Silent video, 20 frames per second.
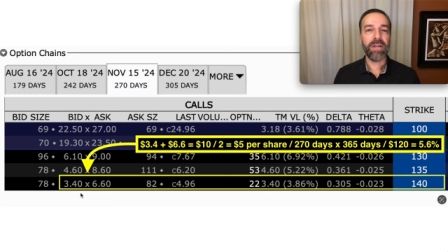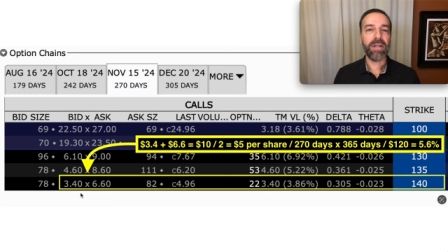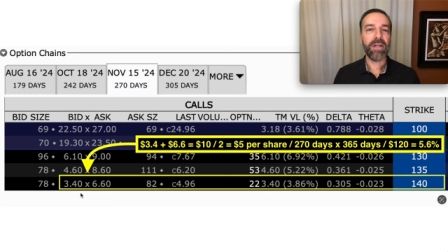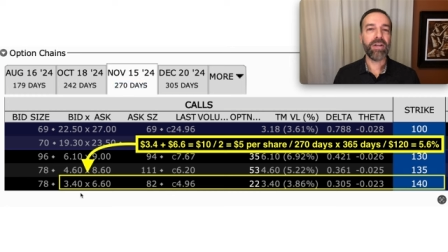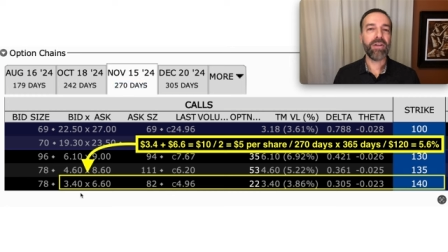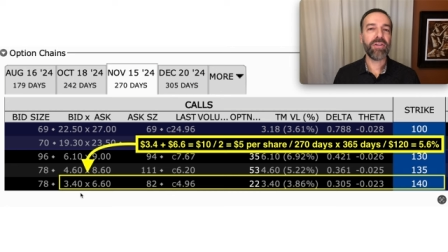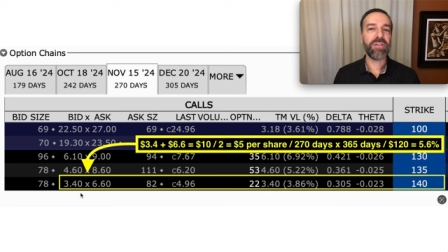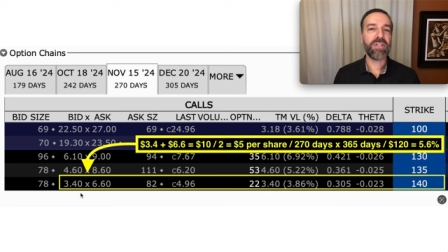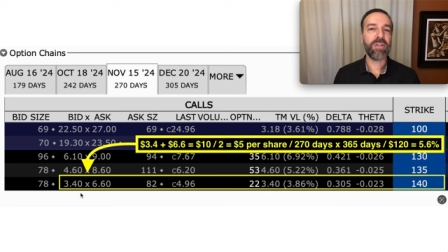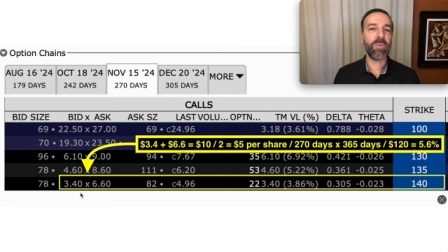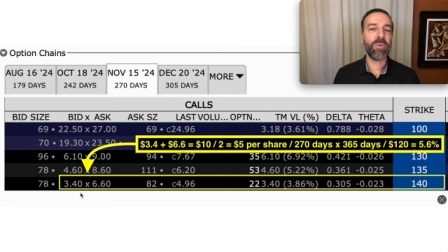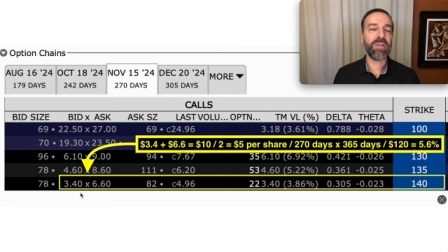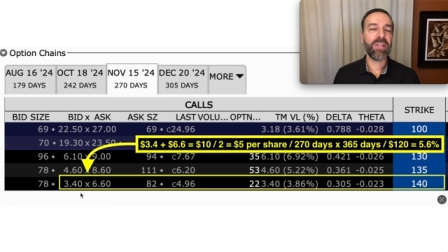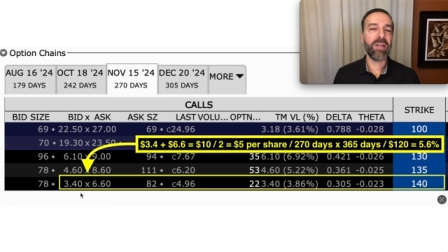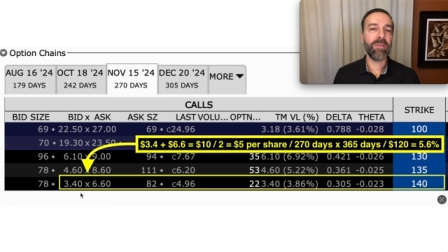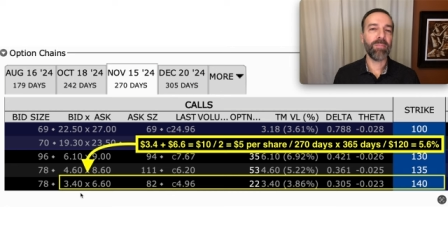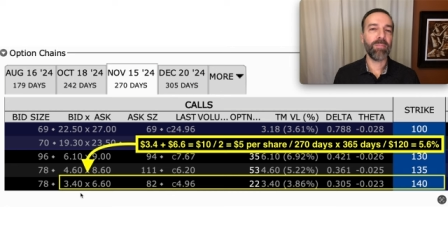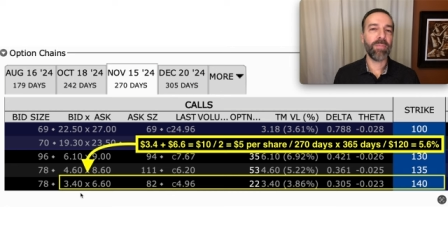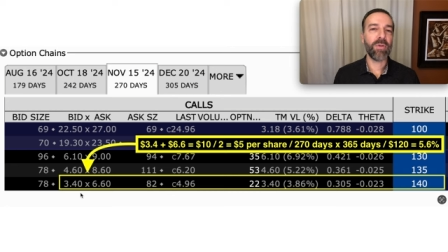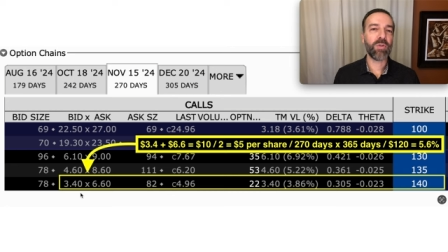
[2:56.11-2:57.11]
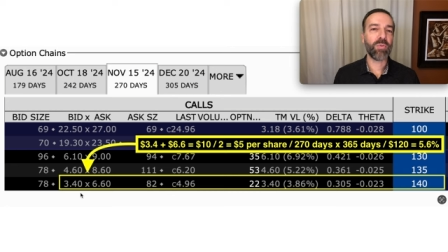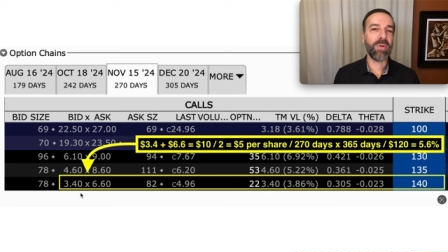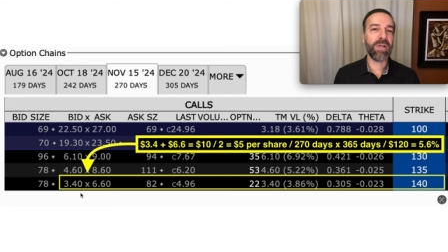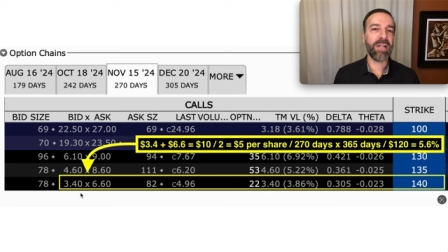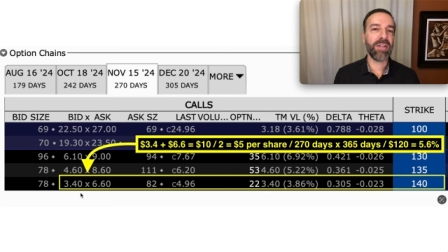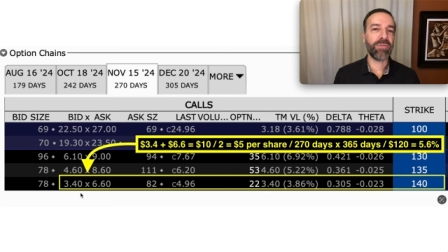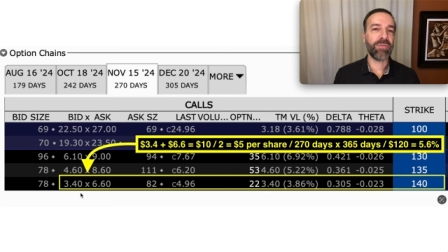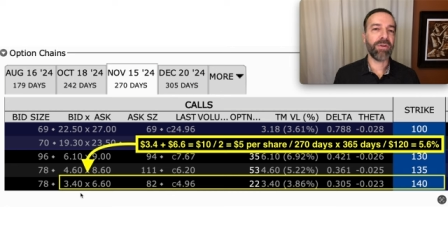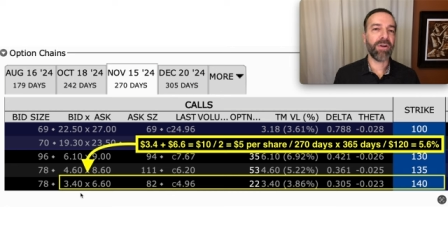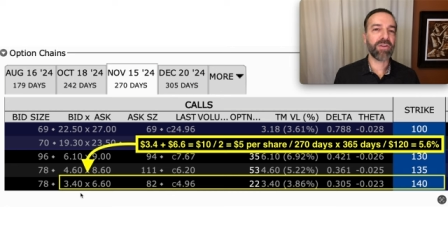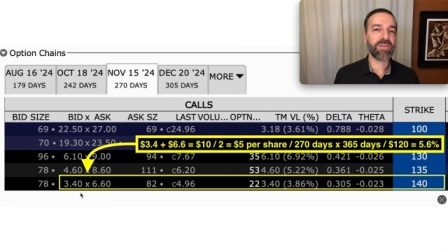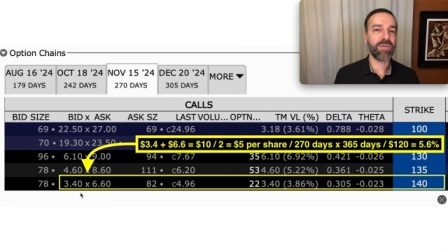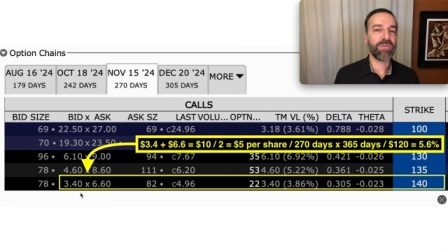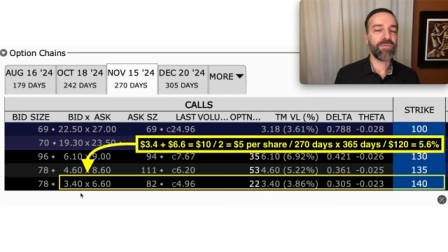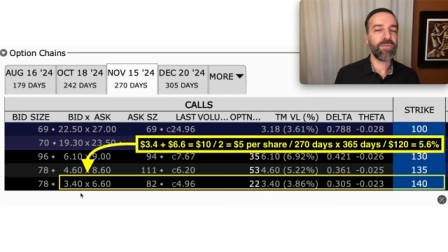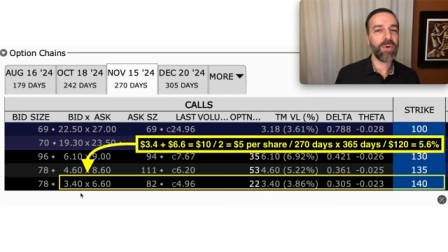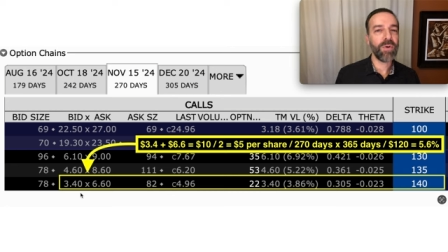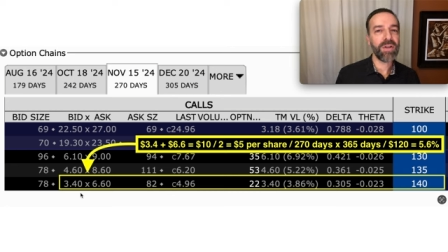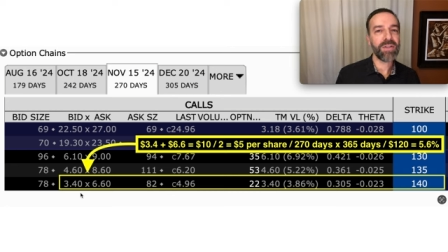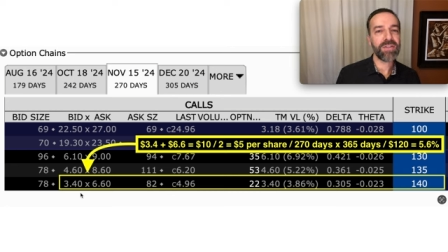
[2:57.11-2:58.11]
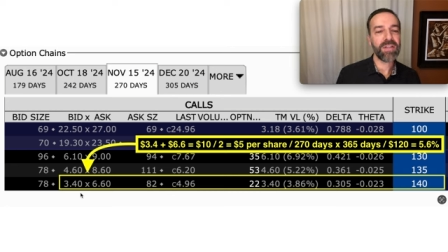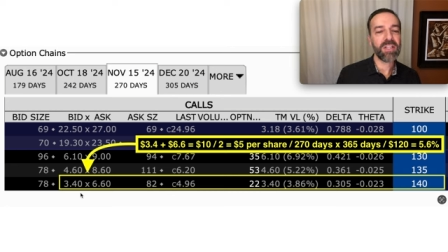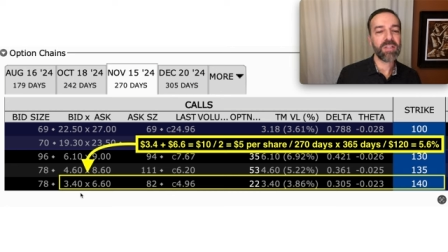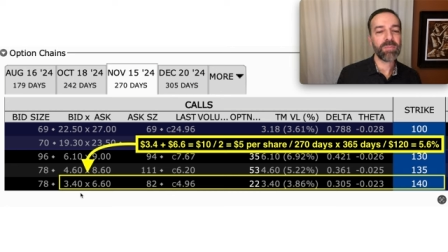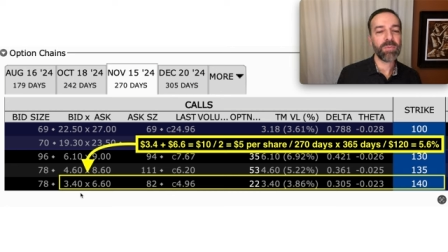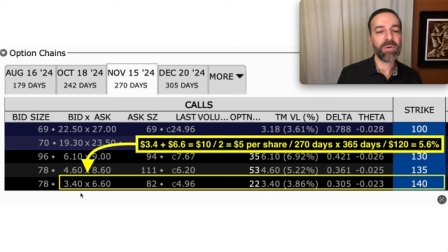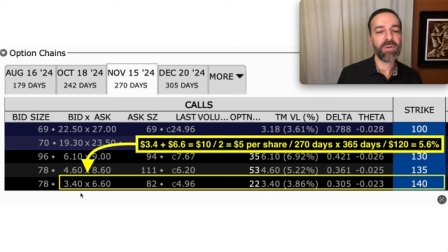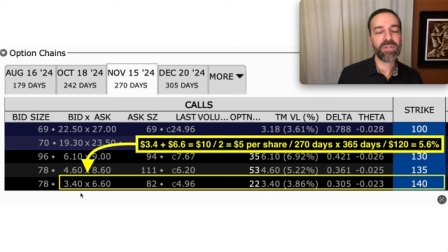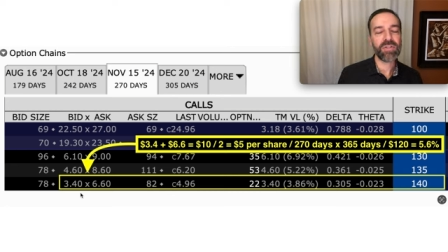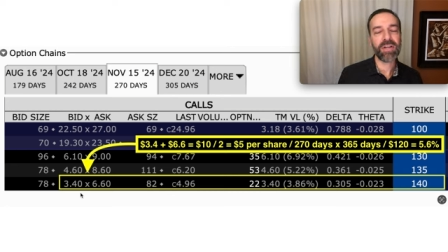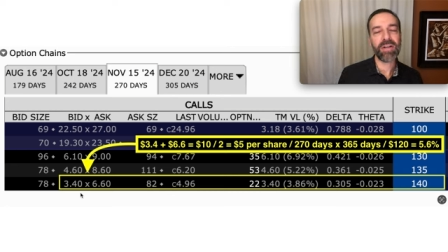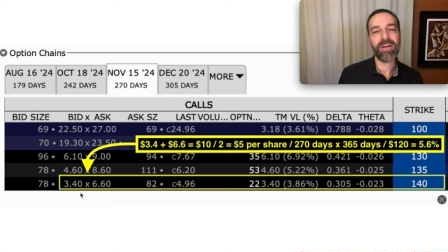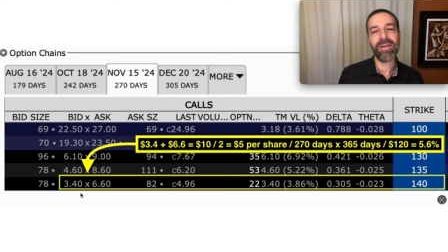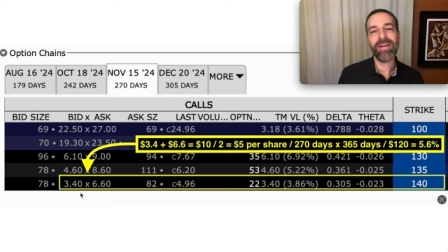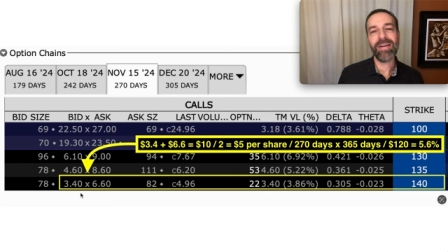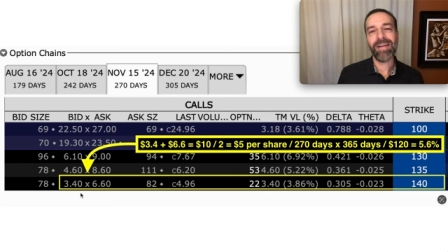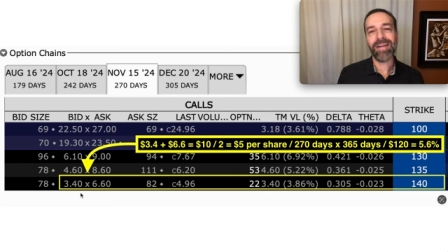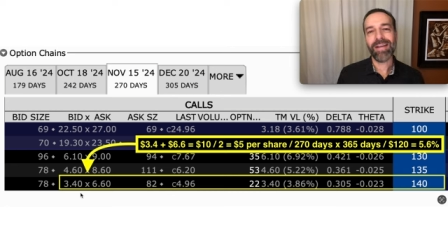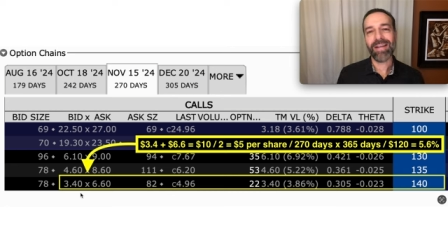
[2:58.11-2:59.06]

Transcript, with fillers: here you see we'll get between $3.40 per share